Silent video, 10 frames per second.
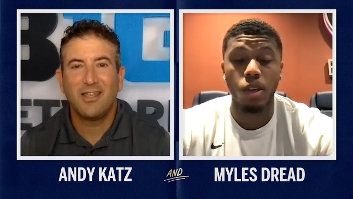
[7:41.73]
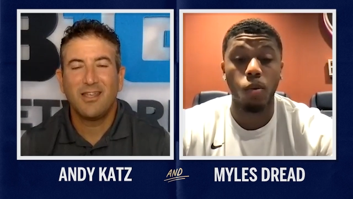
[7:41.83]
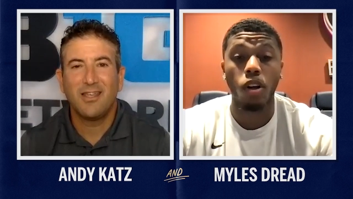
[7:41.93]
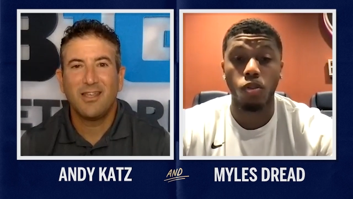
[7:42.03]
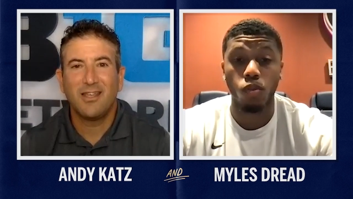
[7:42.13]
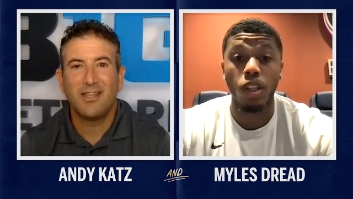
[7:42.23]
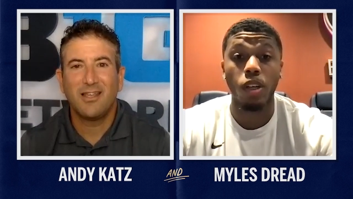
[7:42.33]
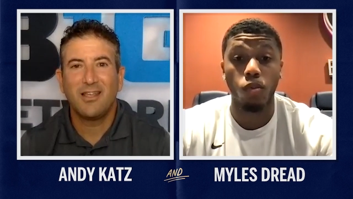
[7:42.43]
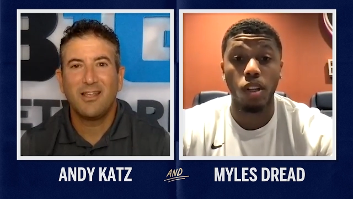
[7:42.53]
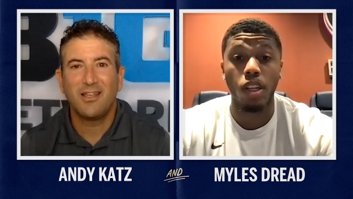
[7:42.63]
Speaker 1: works really,
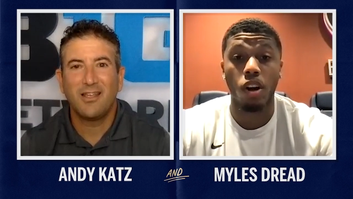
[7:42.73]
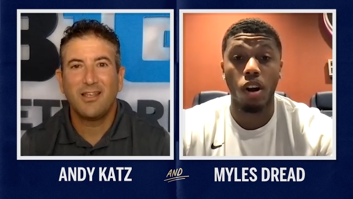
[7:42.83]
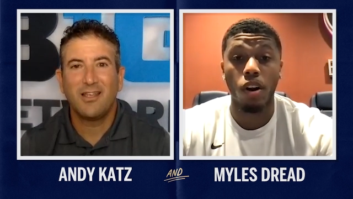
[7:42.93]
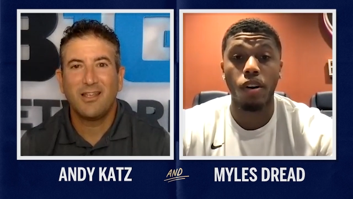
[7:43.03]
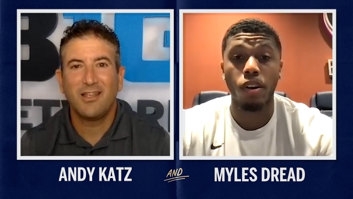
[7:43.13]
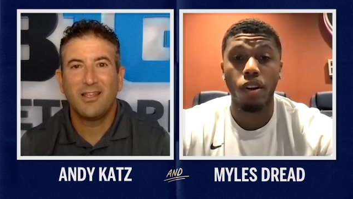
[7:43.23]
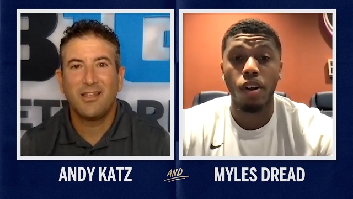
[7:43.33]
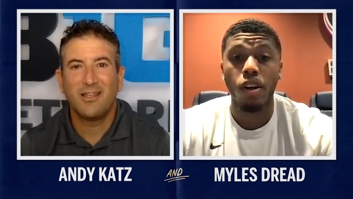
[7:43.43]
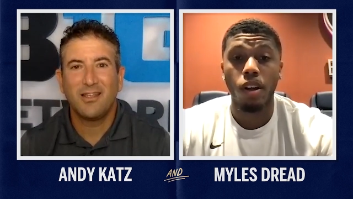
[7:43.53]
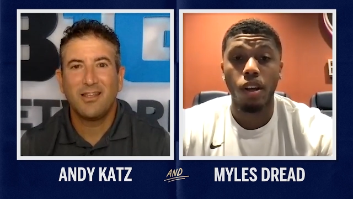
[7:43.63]
really hard,
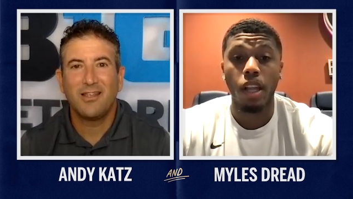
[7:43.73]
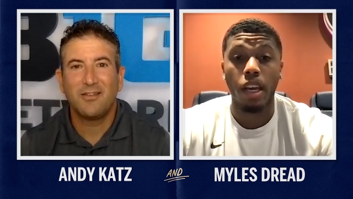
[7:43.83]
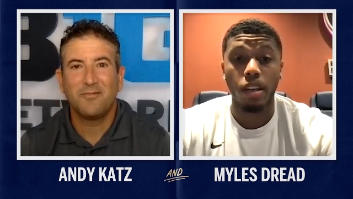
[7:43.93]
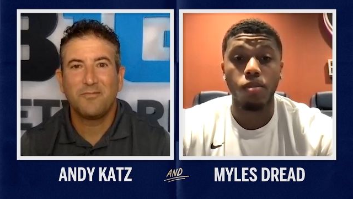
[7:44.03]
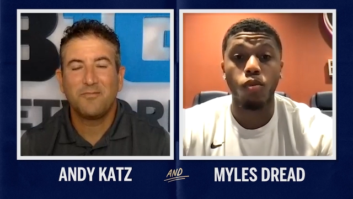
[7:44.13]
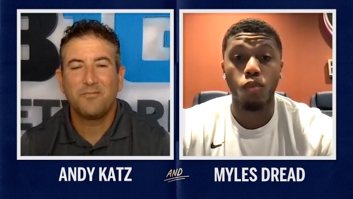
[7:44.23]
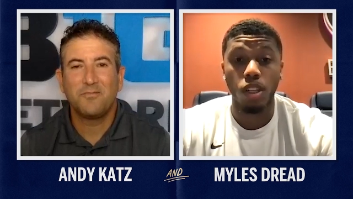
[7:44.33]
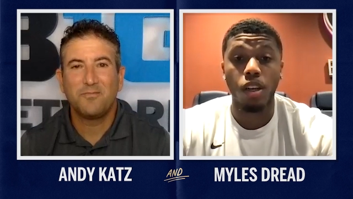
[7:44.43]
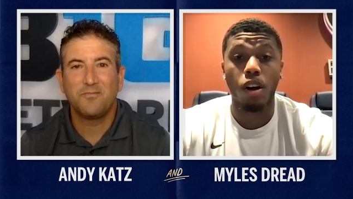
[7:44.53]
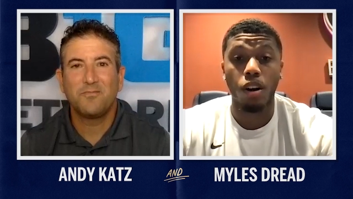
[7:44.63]
like
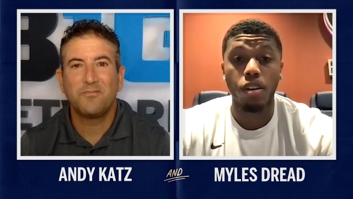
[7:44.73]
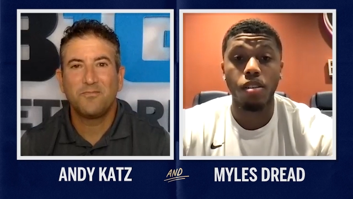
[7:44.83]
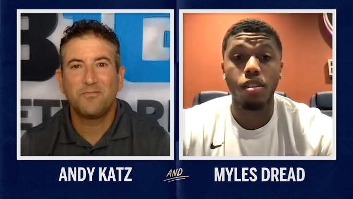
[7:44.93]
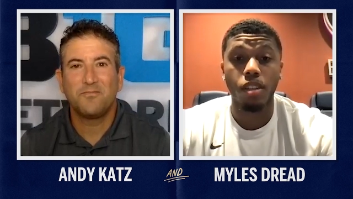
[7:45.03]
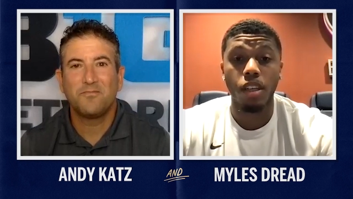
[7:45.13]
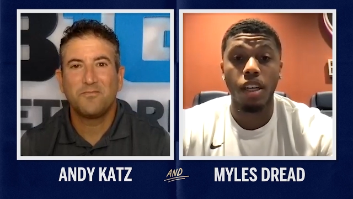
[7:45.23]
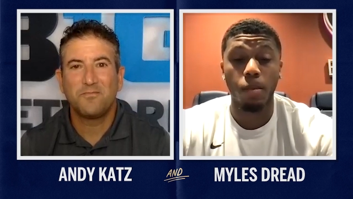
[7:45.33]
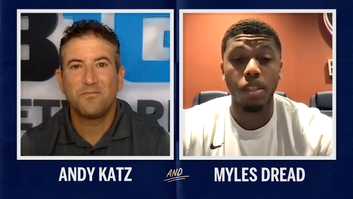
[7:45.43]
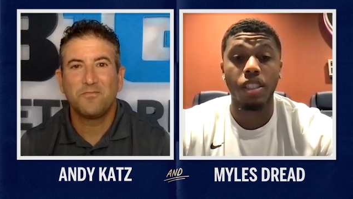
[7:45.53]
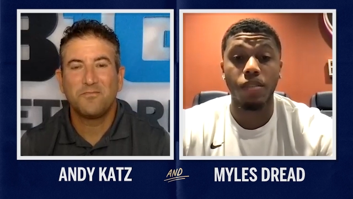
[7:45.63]
really hard. And
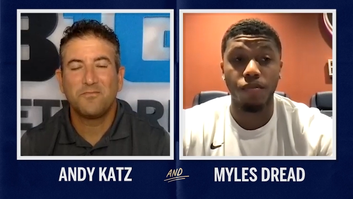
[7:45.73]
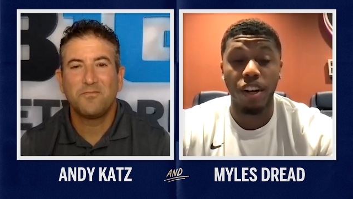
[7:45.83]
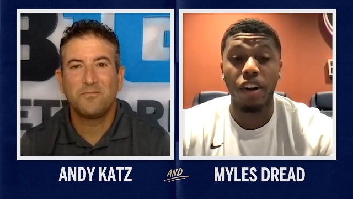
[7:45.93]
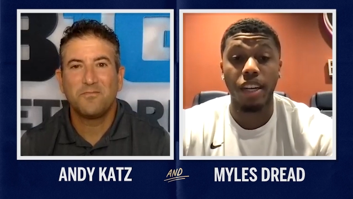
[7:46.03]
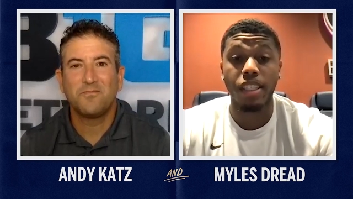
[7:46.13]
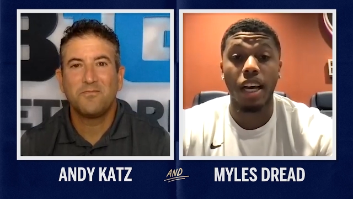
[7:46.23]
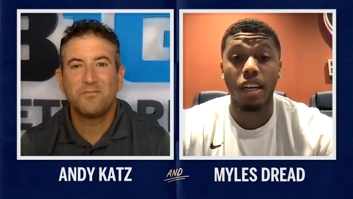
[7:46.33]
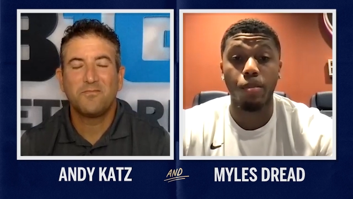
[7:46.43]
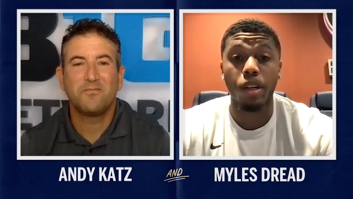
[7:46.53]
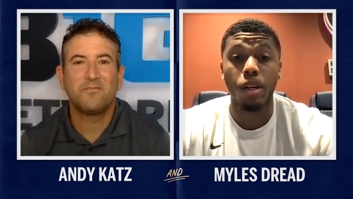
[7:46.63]
I'm ex- very excited
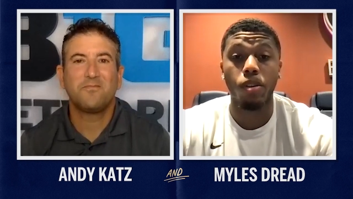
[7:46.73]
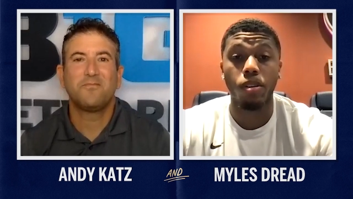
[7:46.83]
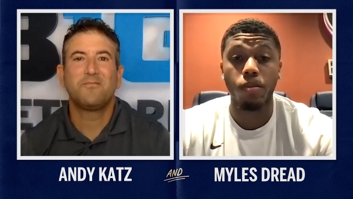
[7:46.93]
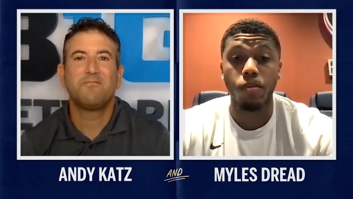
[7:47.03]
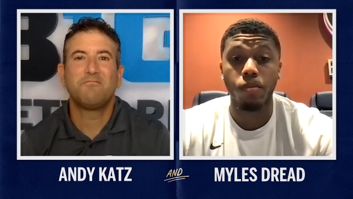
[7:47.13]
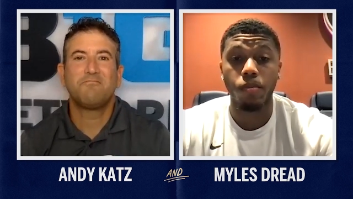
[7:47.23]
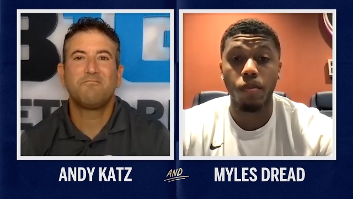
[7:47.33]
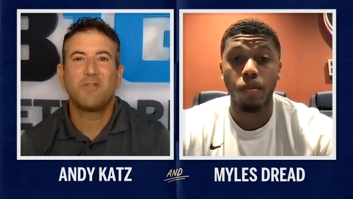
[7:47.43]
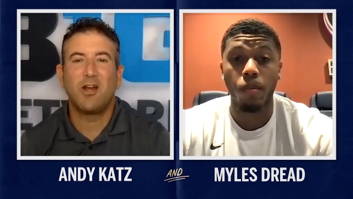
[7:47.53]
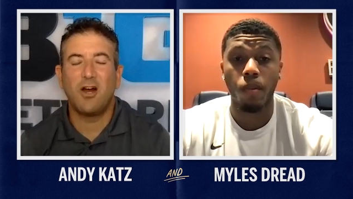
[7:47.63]
to play with him.
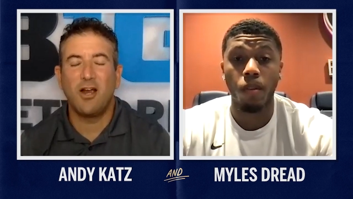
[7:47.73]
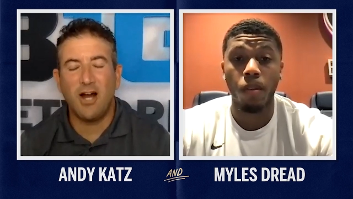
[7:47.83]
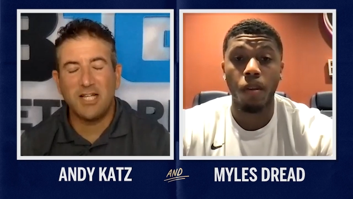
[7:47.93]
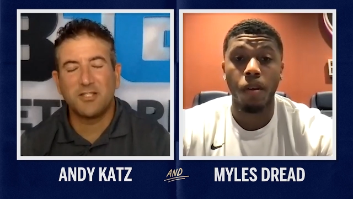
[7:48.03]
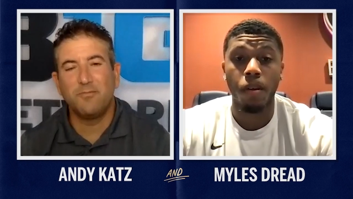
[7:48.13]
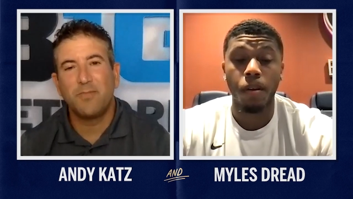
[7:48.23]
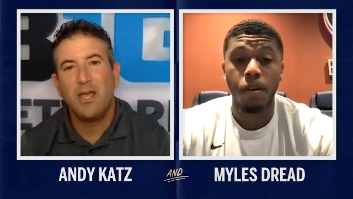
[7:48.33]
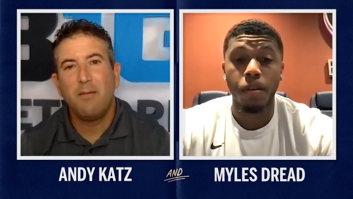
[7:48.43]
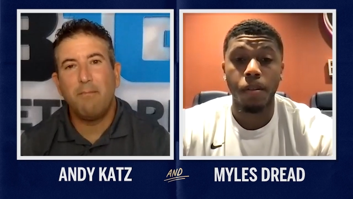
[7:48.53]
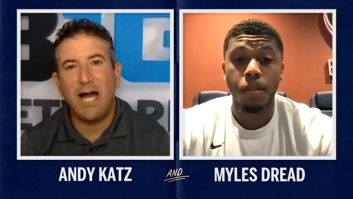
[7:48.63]
Speaker 2: All right, awesome,
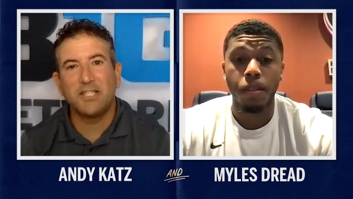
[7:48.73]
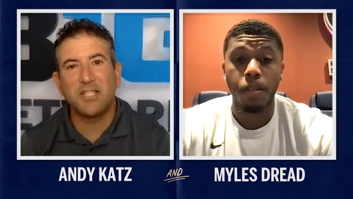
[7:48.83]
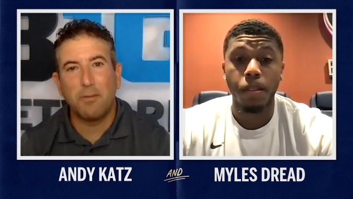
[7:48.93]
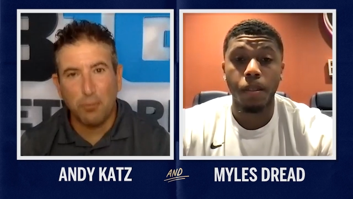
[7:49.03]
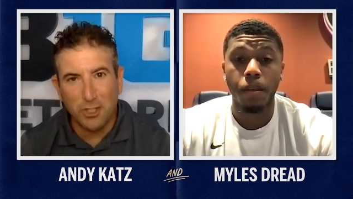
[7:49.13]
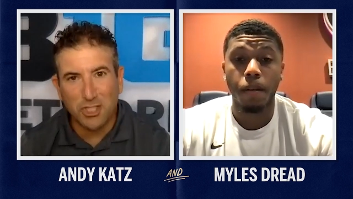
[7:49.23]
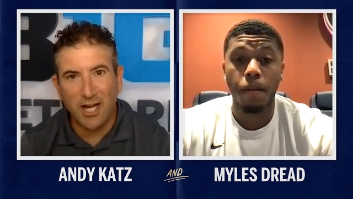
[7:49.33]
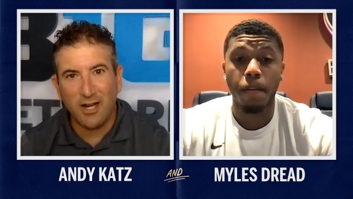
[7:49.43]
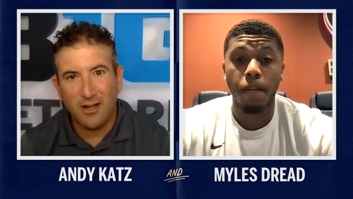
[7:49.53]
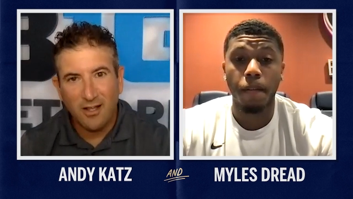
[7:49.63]
Myles. I
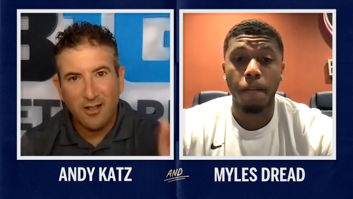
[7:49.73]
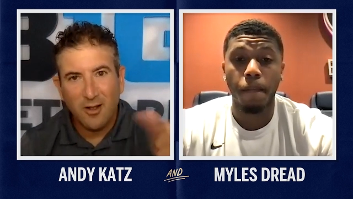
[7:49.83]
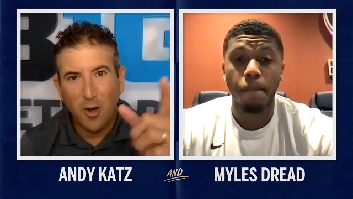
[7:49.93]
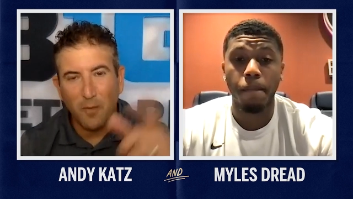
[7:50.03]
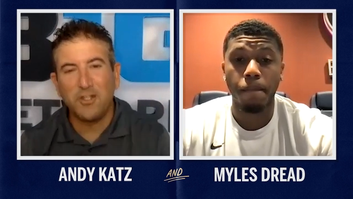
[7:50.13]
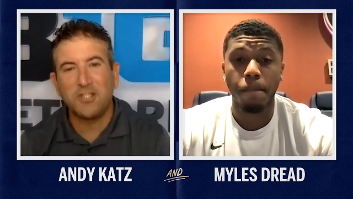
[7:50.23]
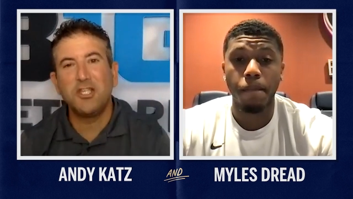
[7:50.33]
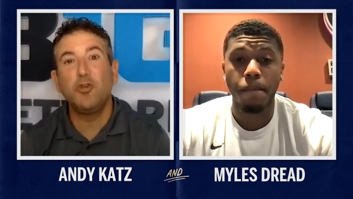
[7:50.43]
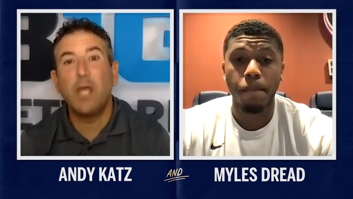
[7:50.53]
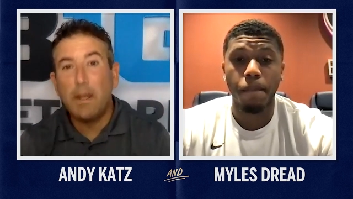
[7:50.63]
appreciate it. Hopefully,
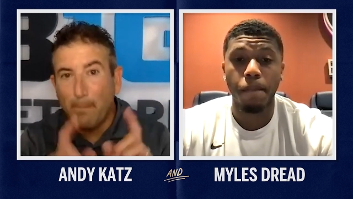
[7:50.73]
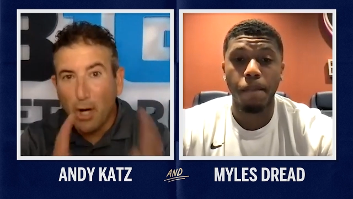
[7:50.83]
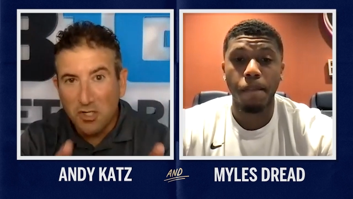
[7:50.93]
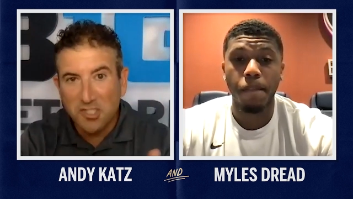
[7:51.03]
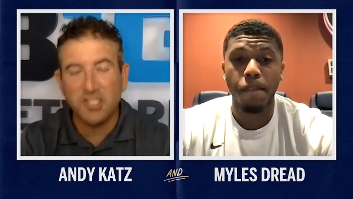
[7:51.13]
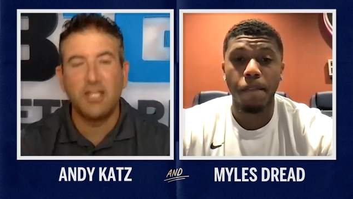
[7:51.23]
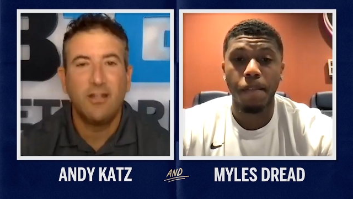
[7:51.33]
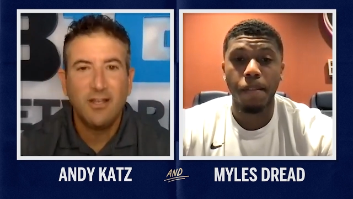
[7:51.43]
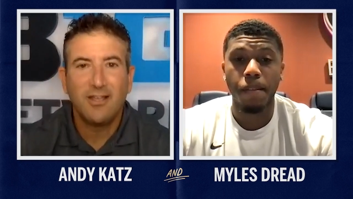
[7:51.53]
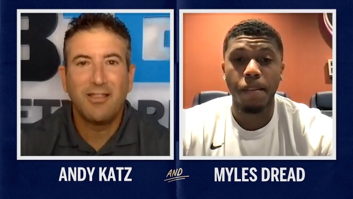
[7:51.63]
see you in
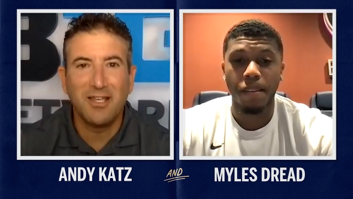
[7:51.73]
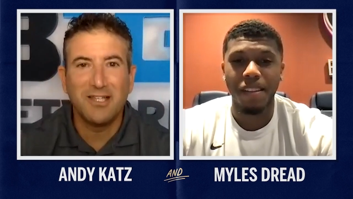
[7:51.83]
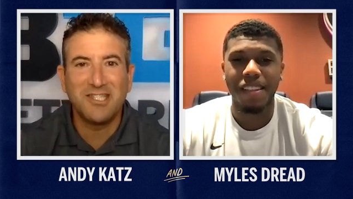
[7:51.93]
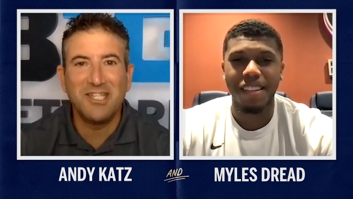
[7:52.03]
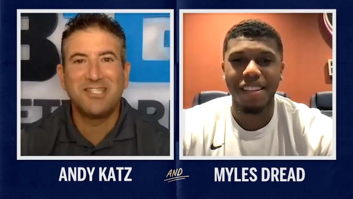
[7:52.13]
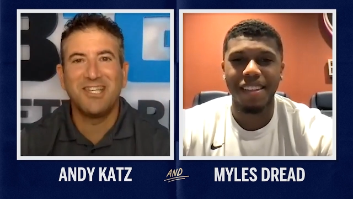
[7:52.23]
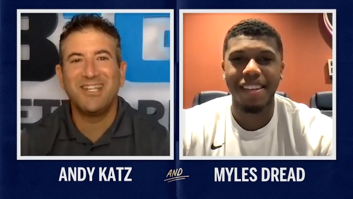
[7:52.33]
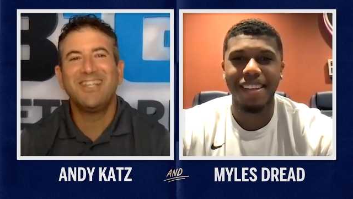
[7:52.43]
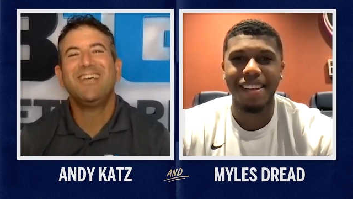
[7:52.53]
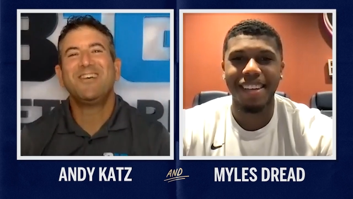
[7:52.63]
person this season